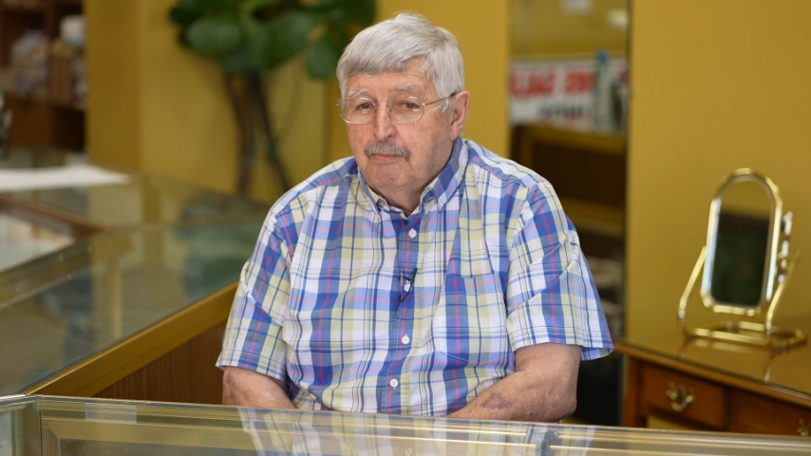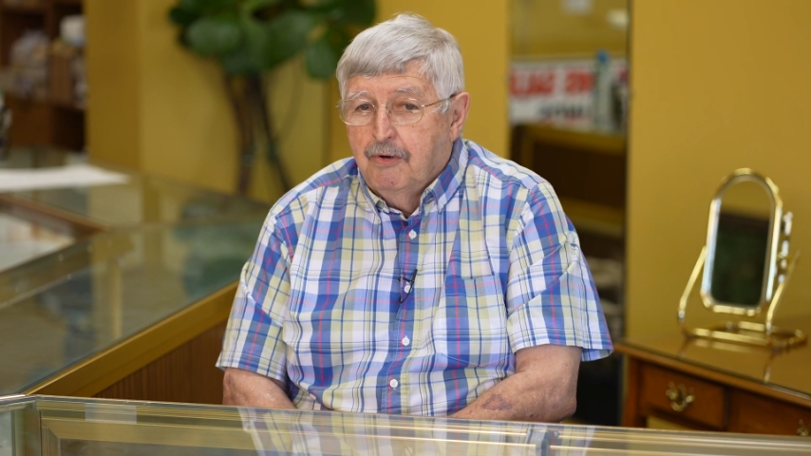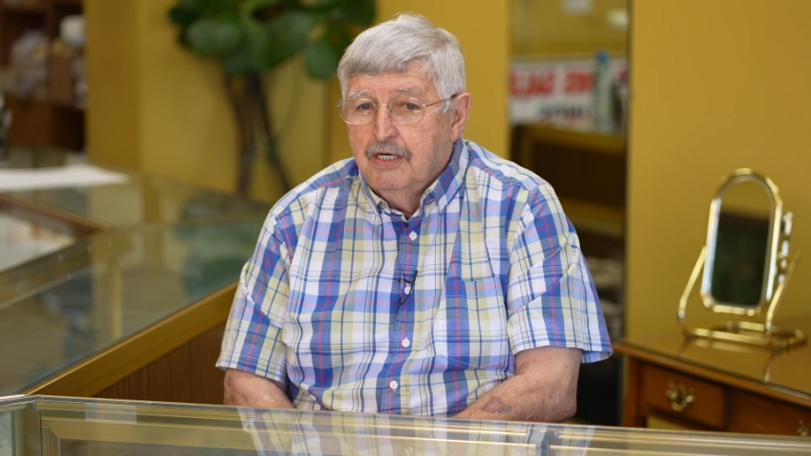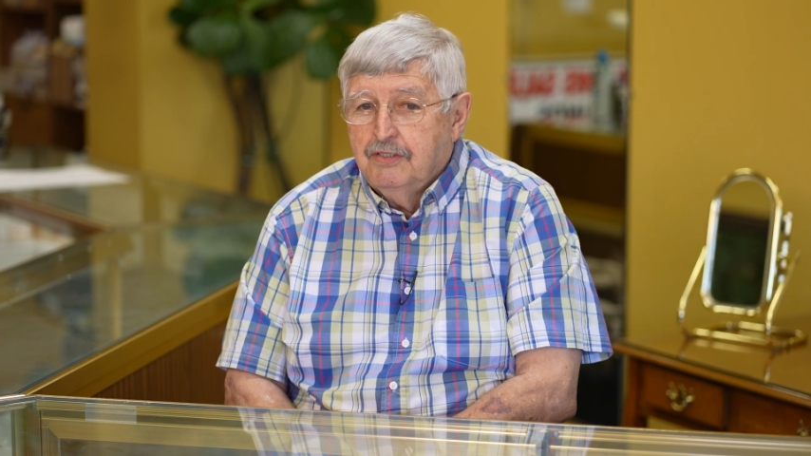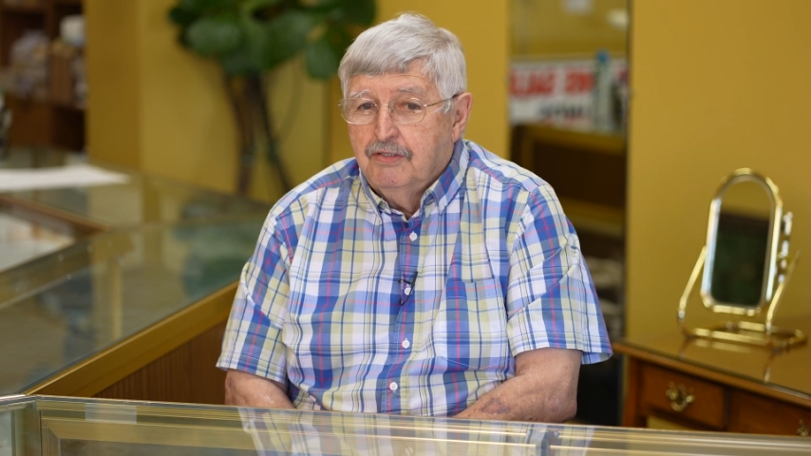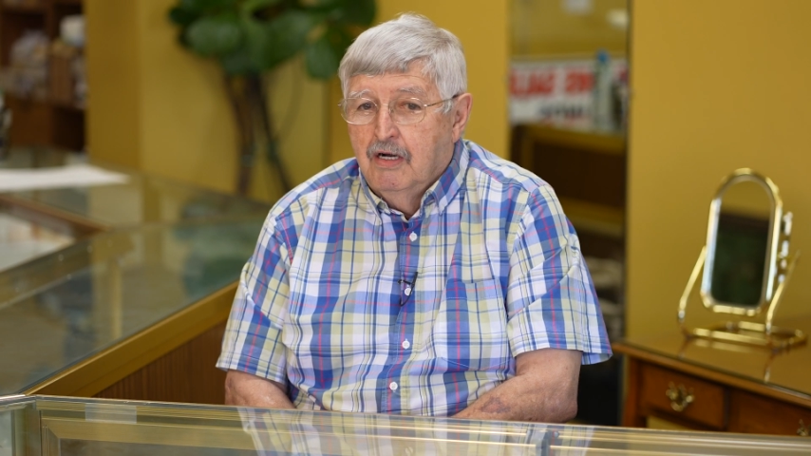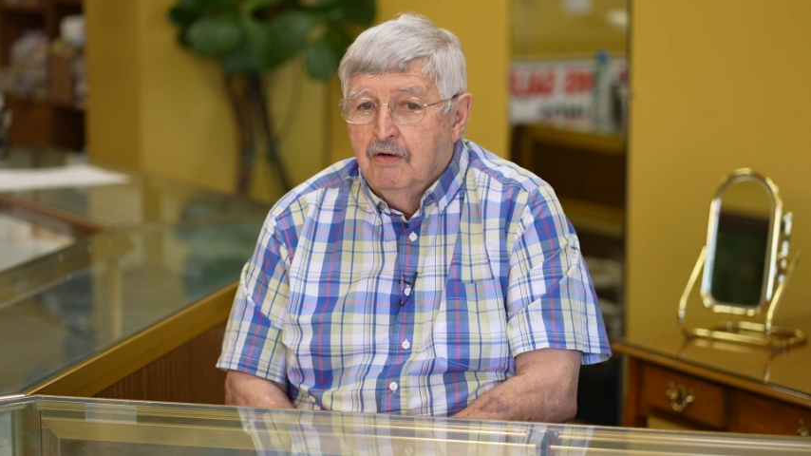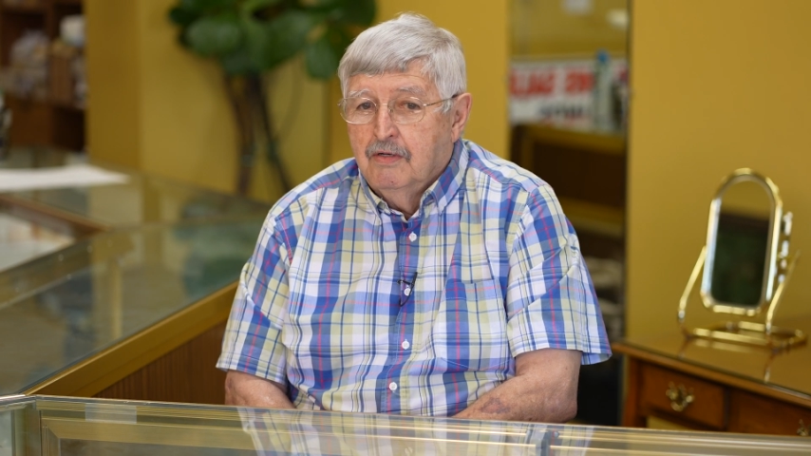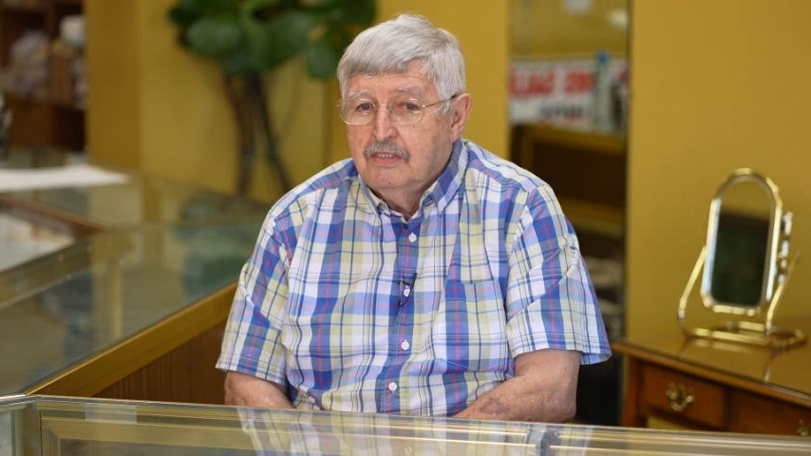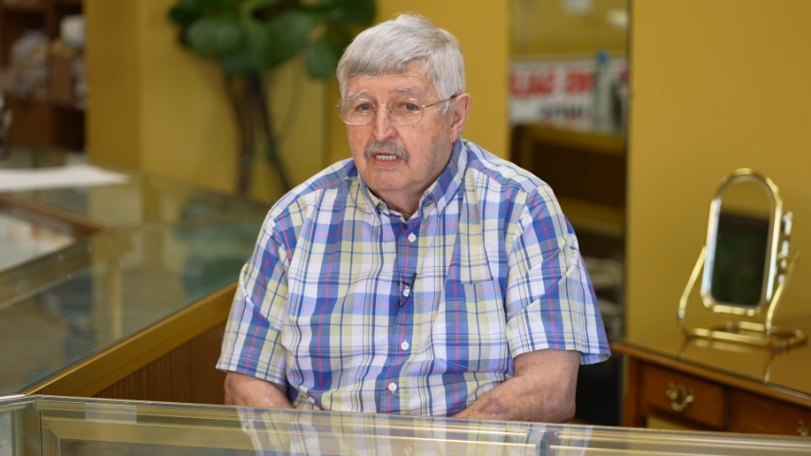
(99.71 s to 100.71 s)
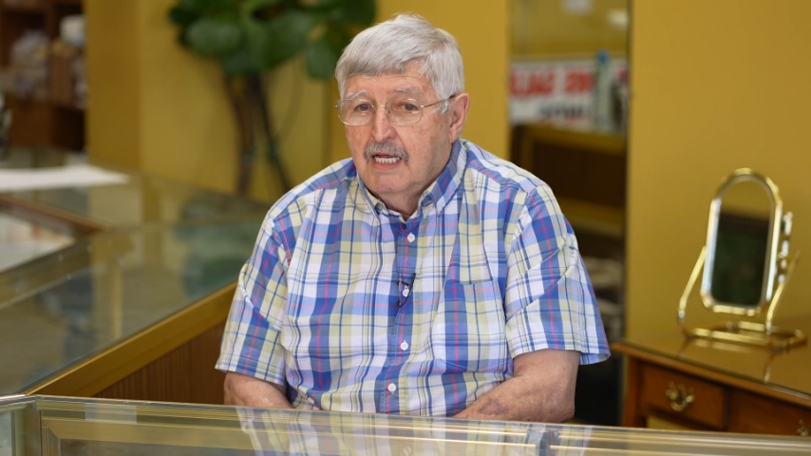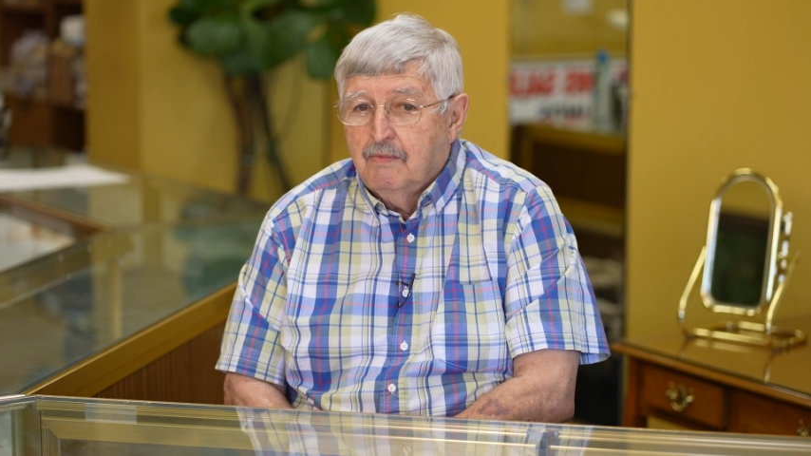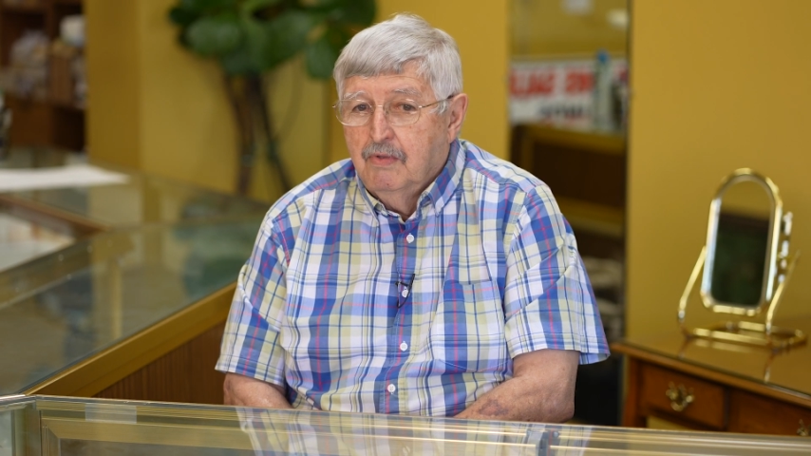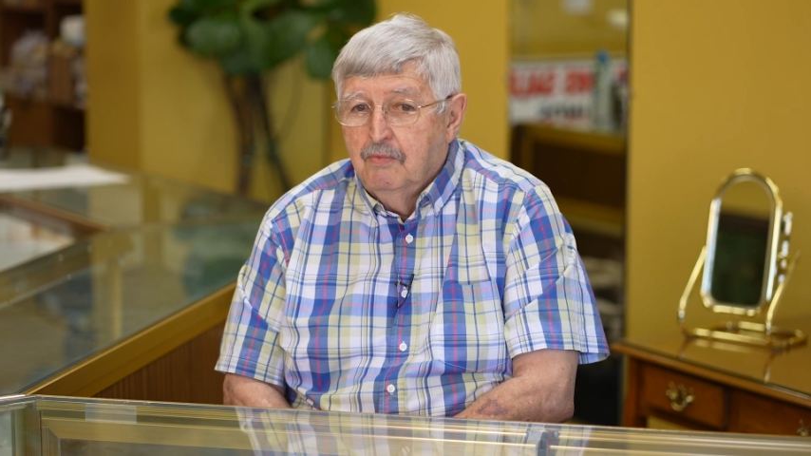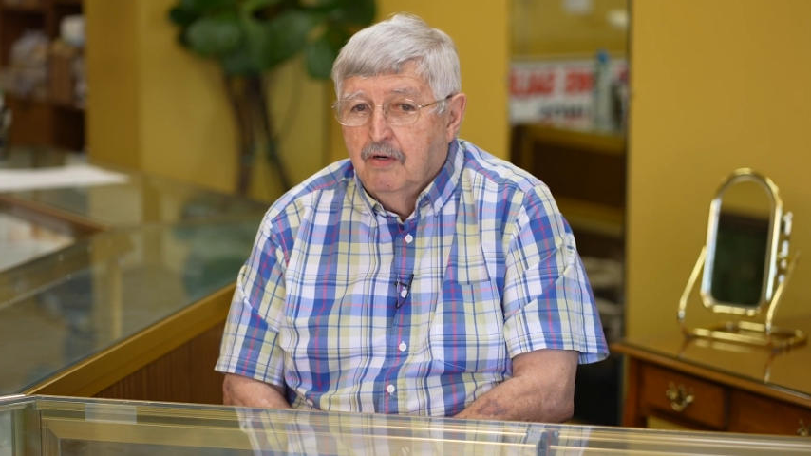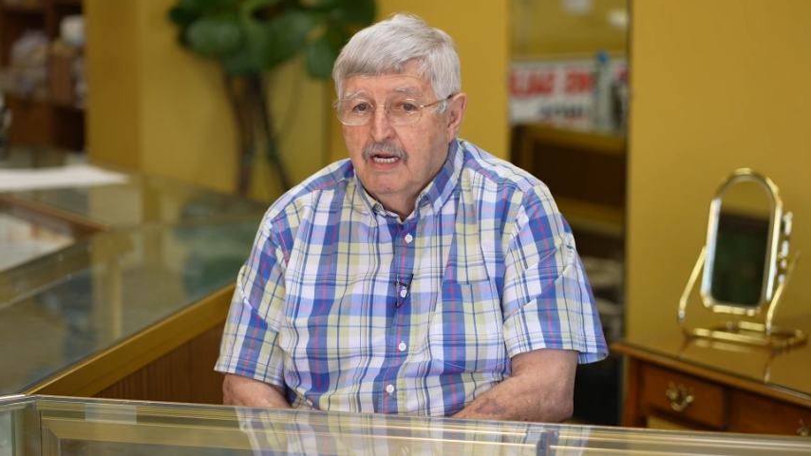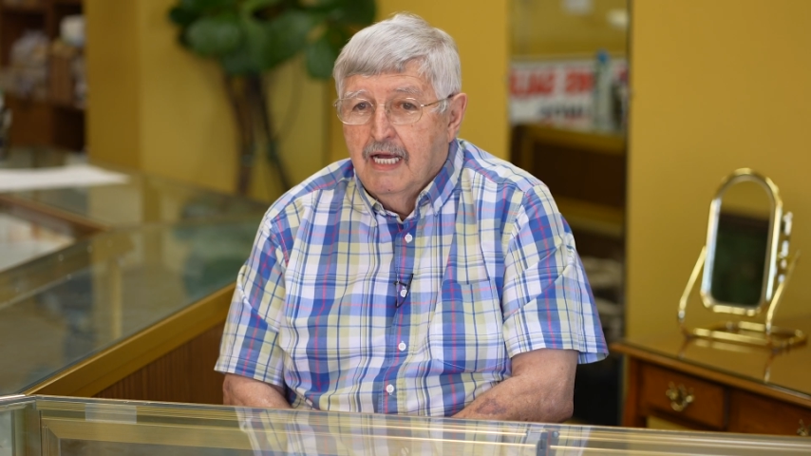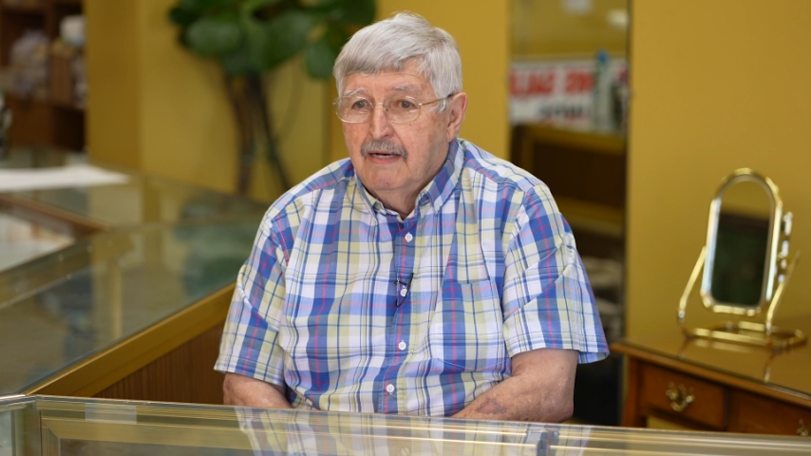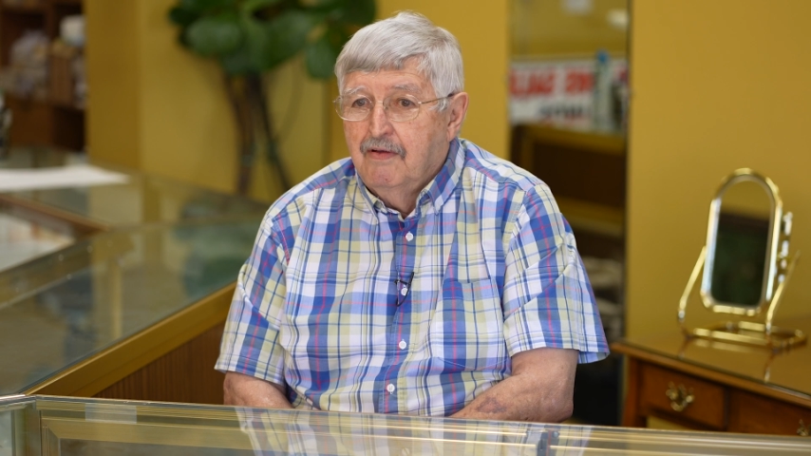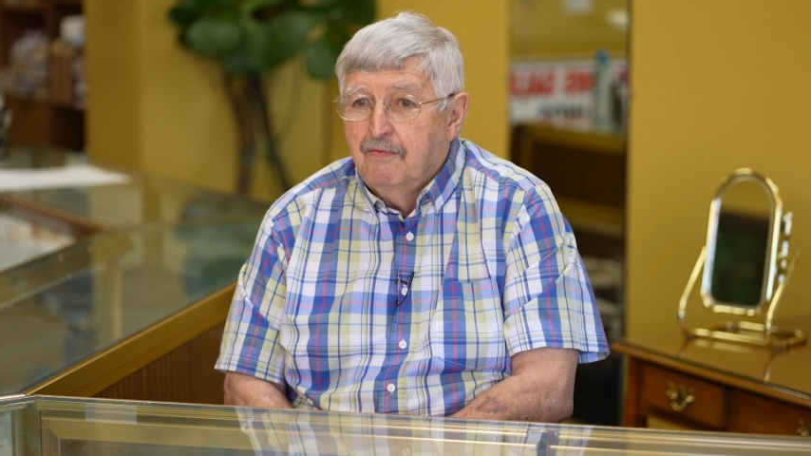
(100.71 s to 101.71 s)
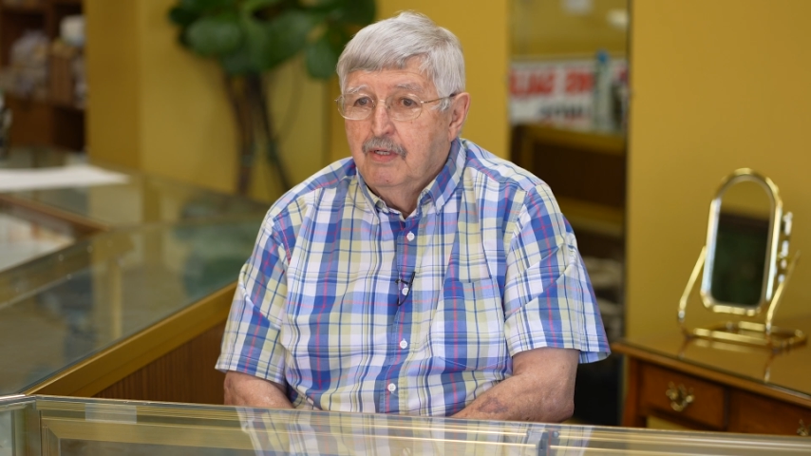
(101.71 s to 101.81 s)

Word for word: pressure on us like we would have if